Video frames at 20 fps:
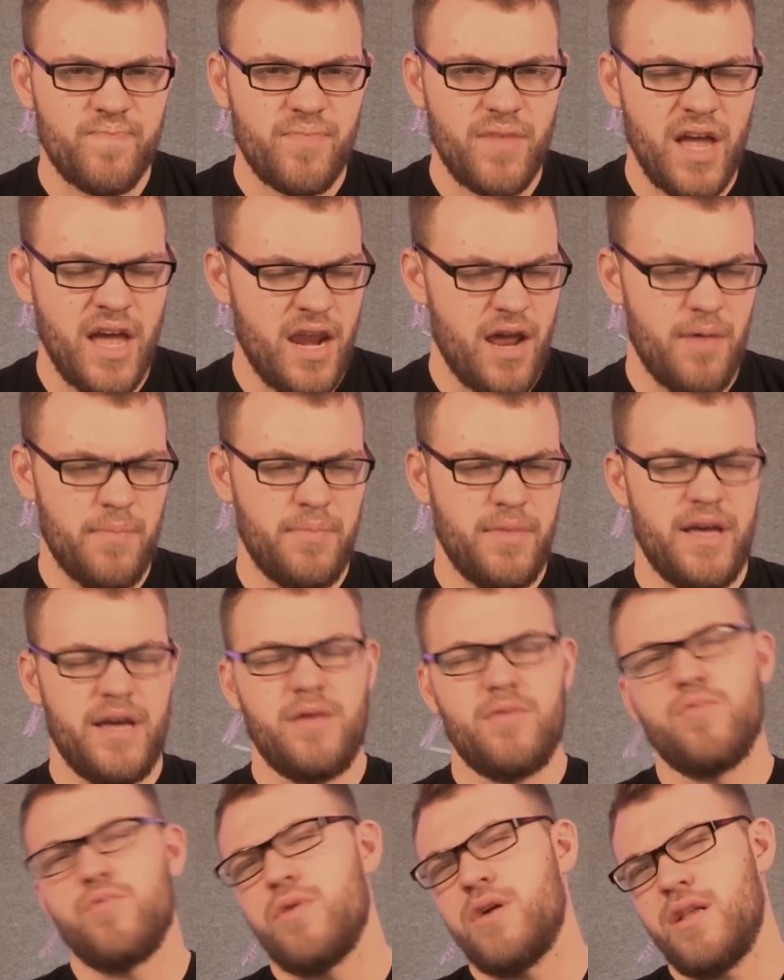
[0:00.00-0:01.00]
And I'm like,
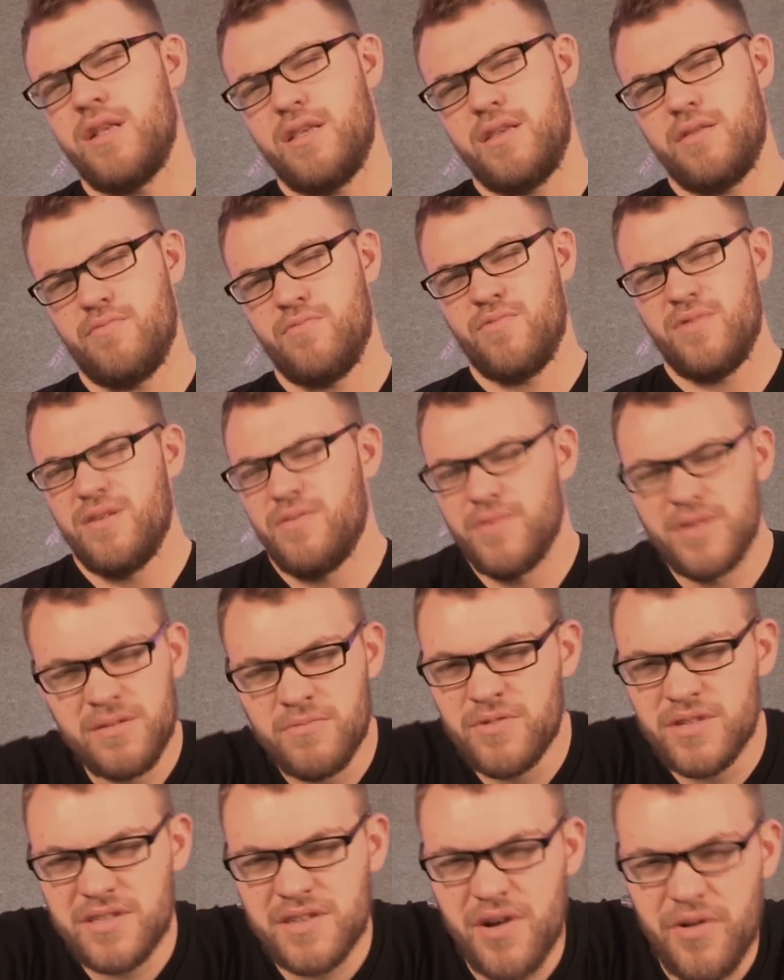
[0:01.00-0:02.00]

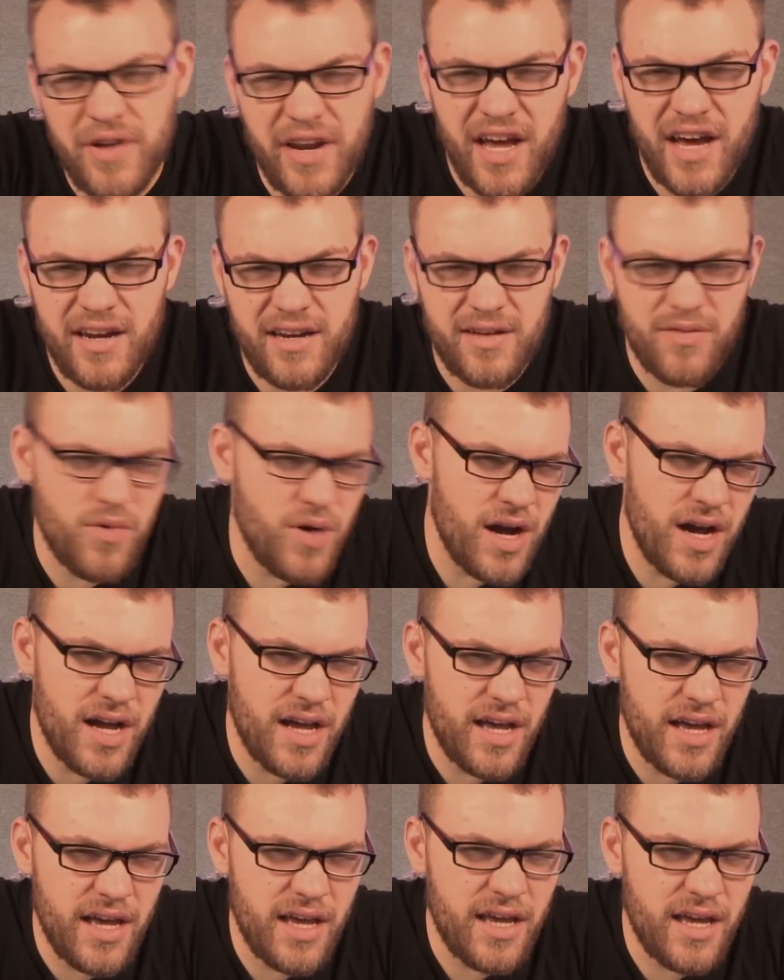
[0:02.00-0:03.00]
what's going on here?
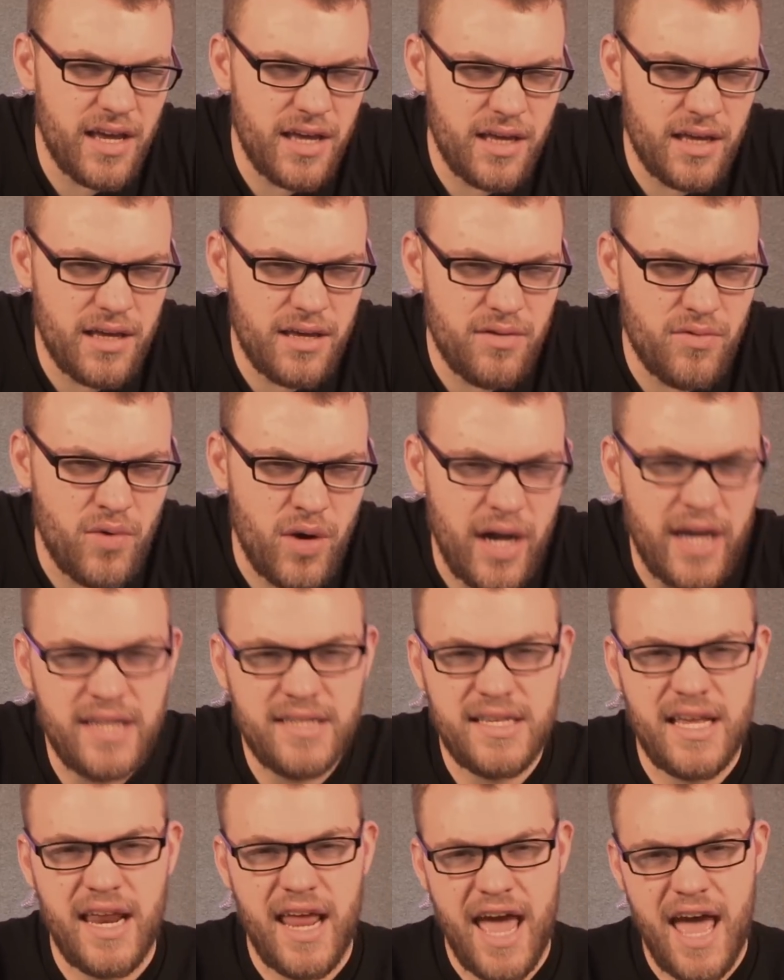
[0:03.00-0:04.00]
Why is
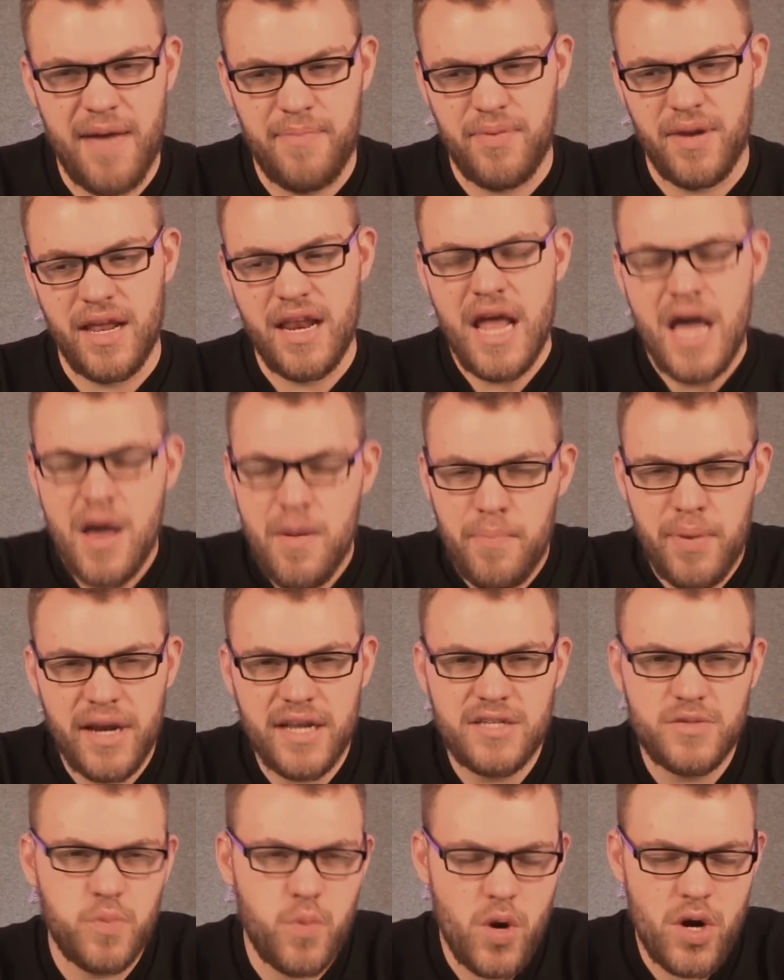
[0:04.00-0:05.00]
that happening? But
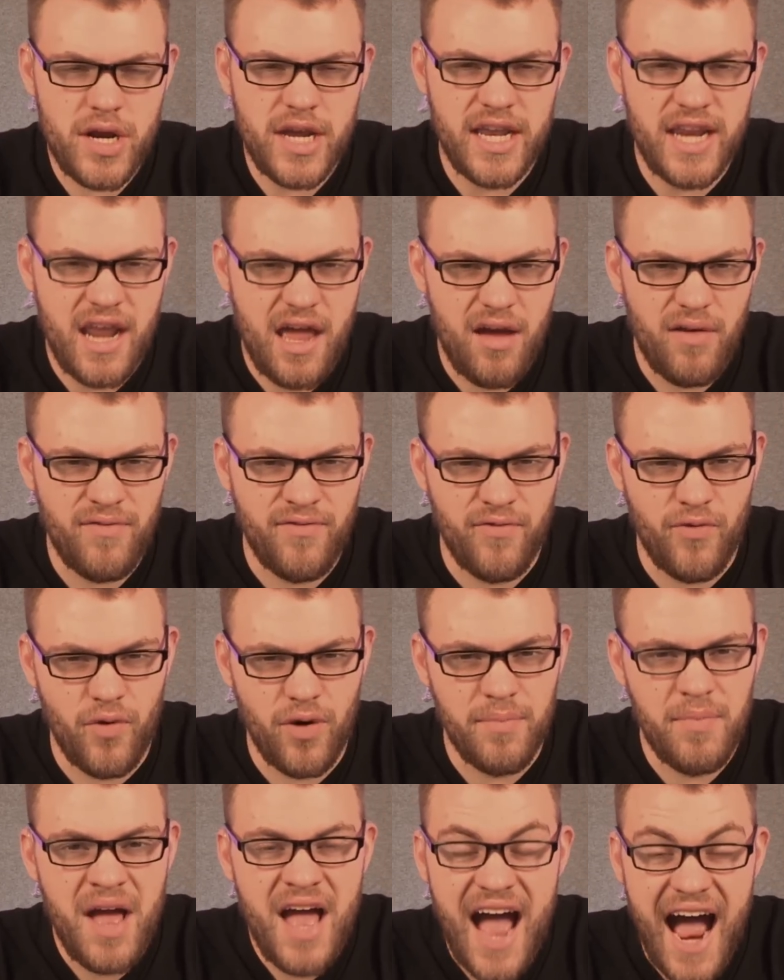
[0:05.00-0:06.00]
it's working out for them.
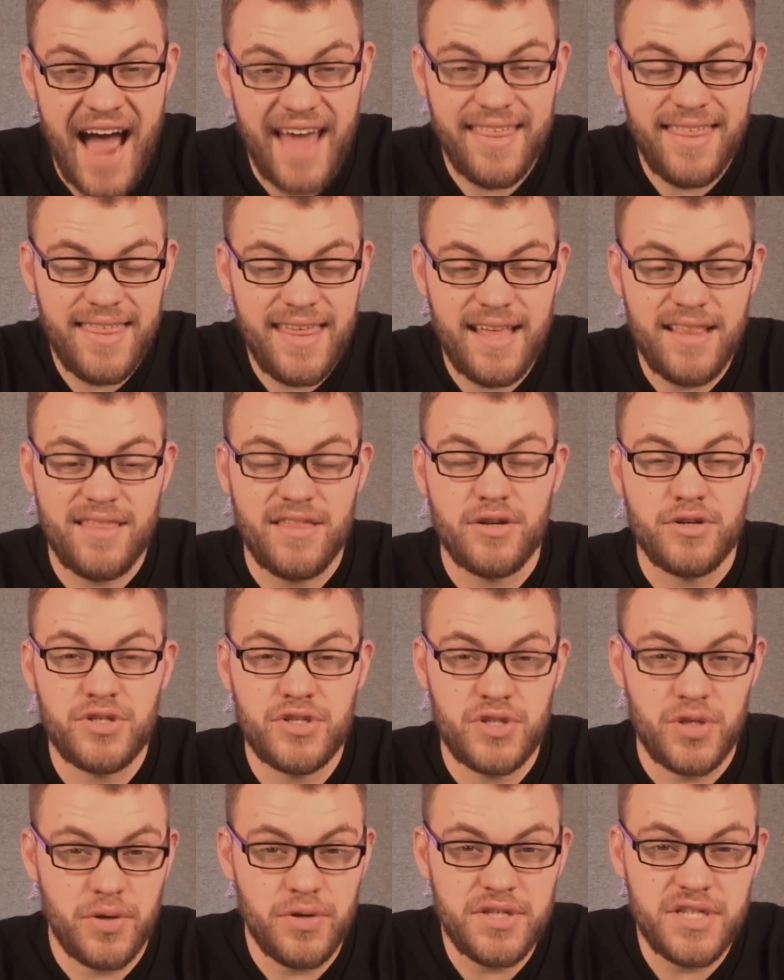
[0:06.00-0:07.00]
I think their
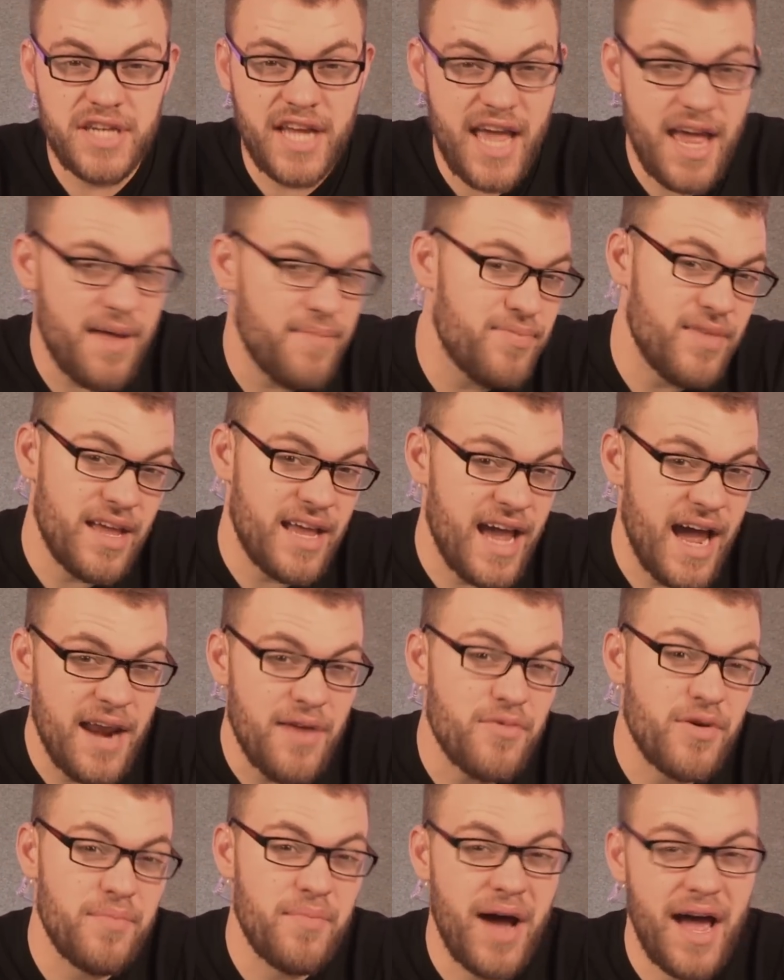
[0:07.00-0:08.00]
search game, they kind of
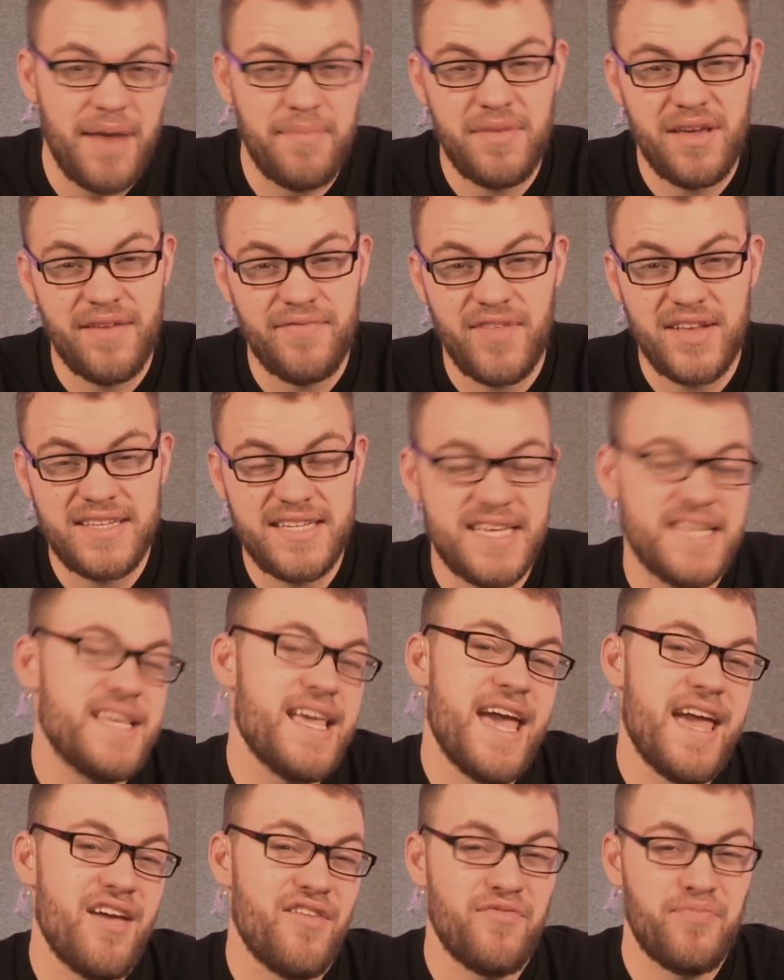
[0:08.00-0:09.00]
remind me of the
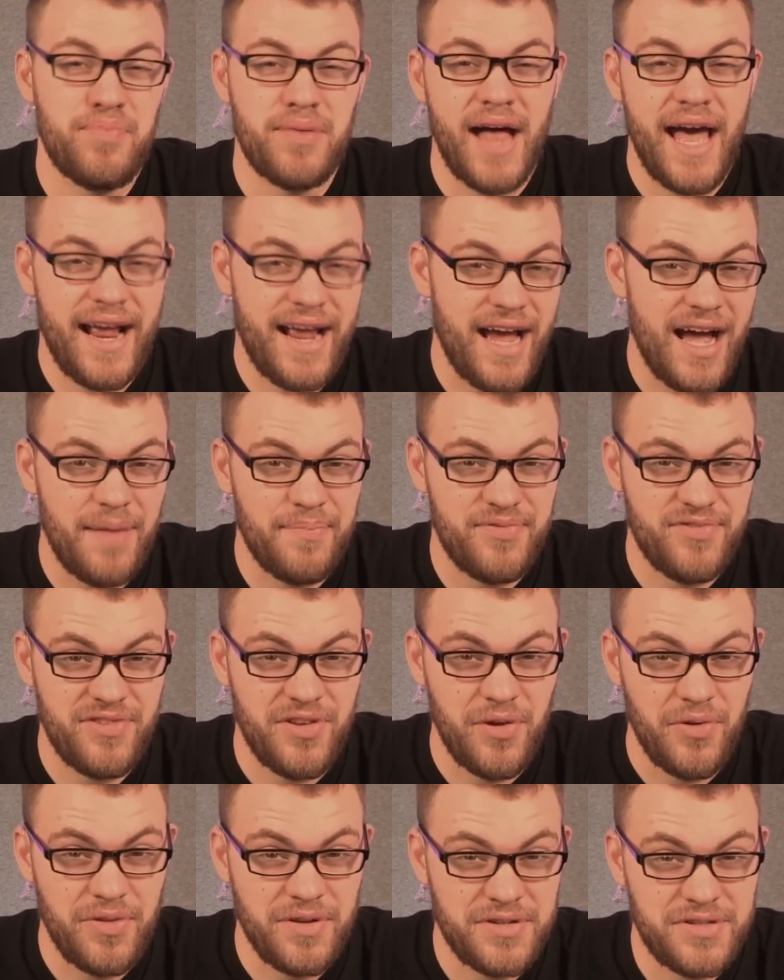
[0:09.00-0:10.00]
TK of Black Ops 2.
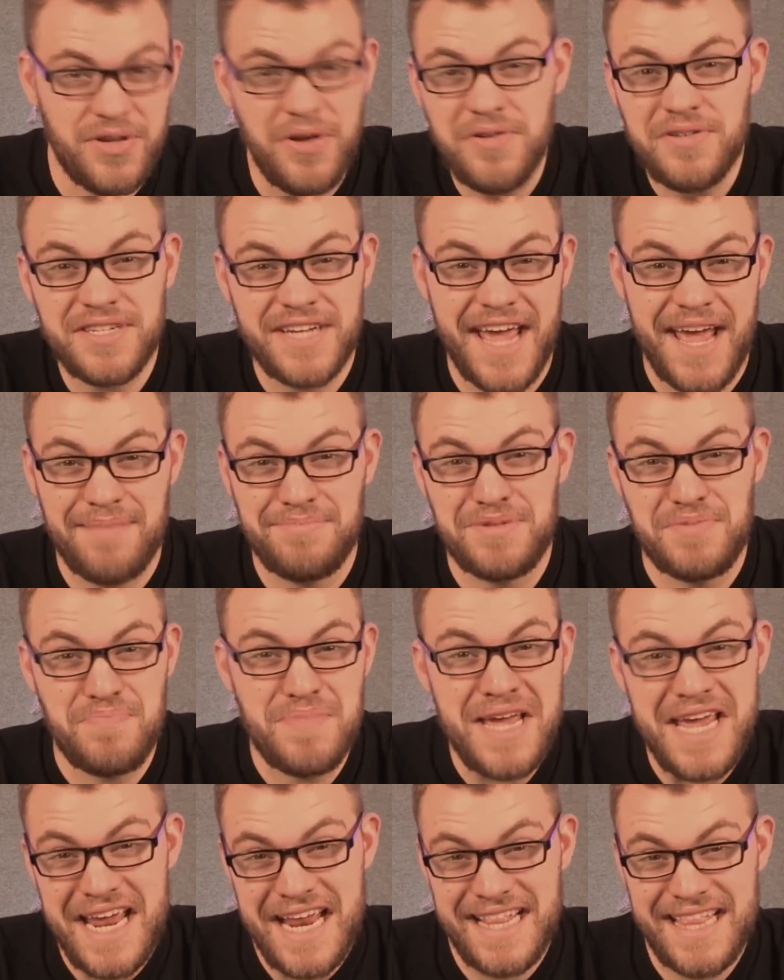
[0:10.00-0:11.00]
Their search game's
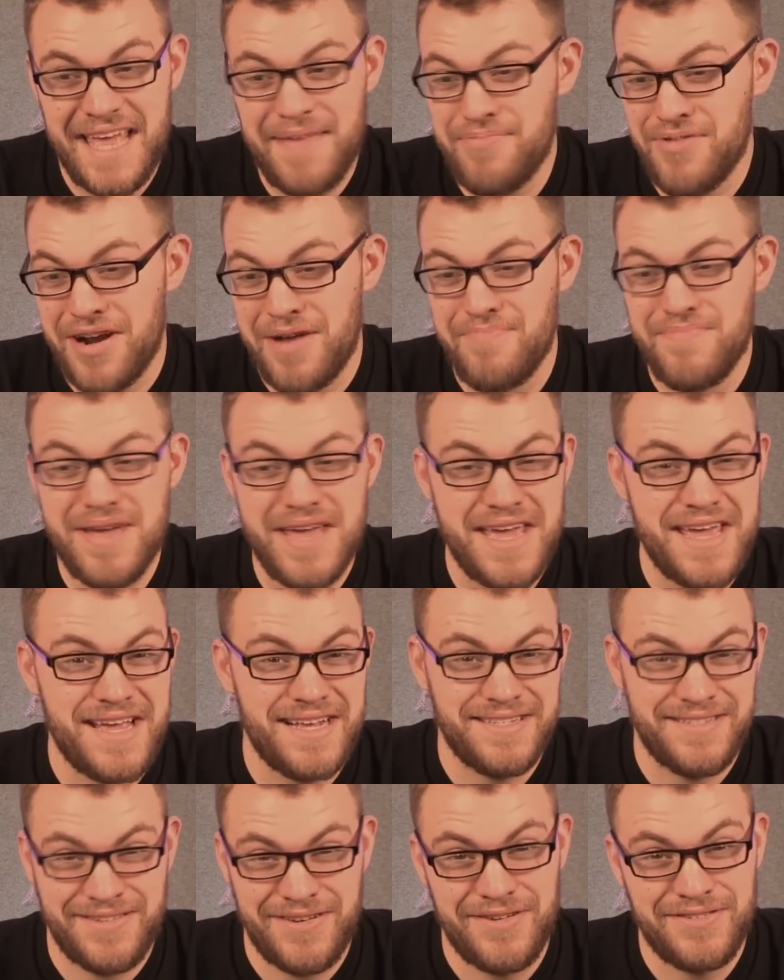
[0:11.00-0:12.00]
mean. They bring a mean
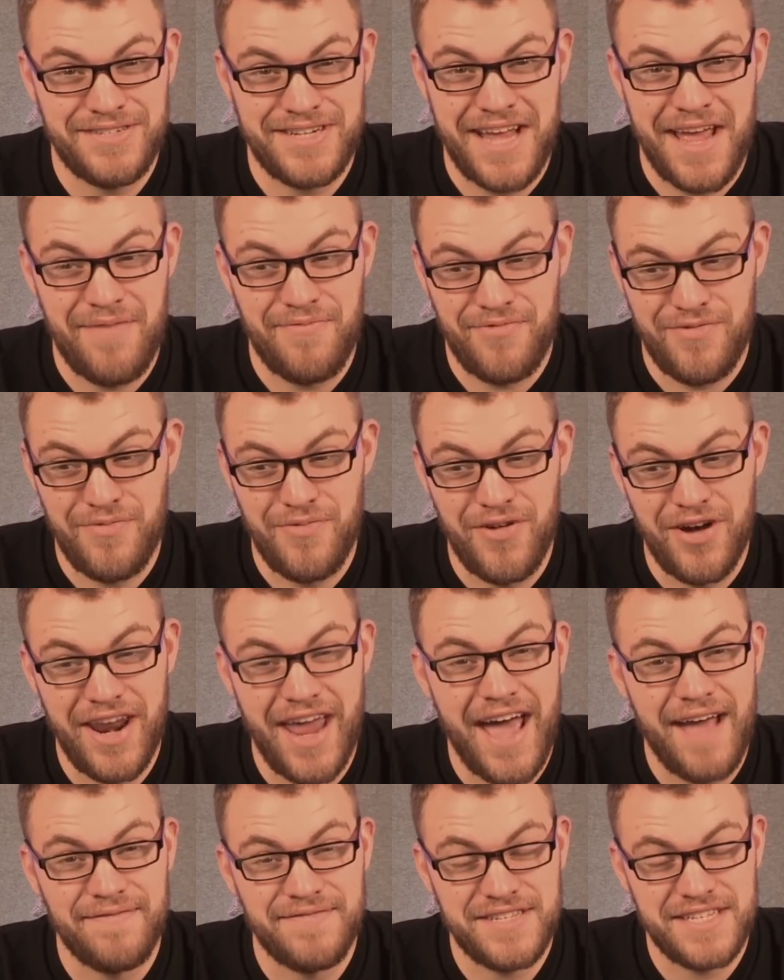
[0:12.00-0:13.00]
search game from what
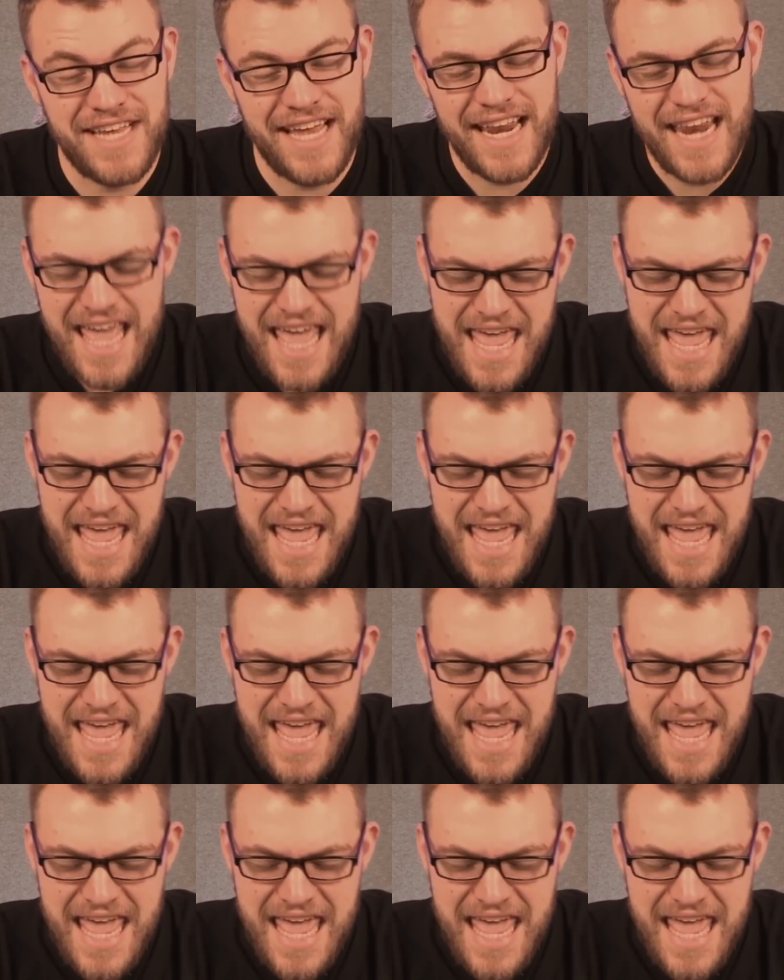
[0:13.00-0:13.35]
I've seen.